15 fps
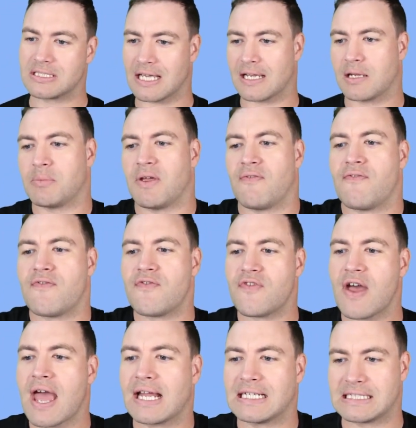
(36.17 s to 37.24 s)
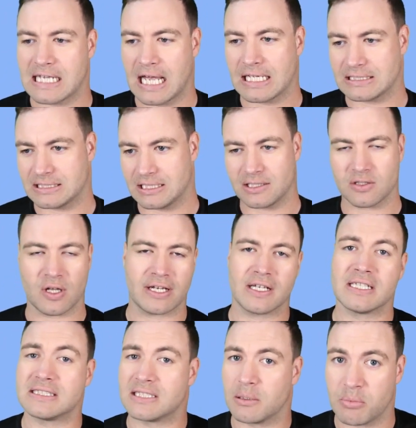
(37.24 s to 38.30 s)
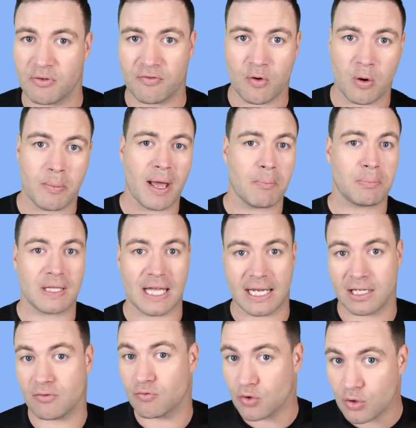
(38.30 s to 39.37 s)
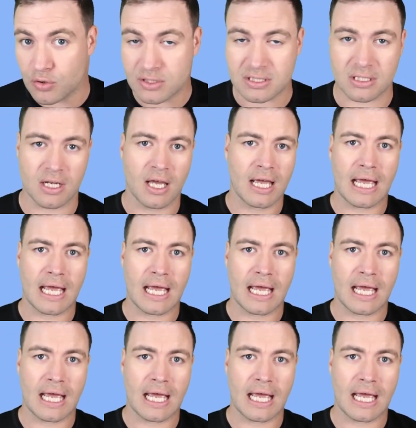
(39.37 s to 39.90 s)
They can be fantastic, like I said before, about planning routes and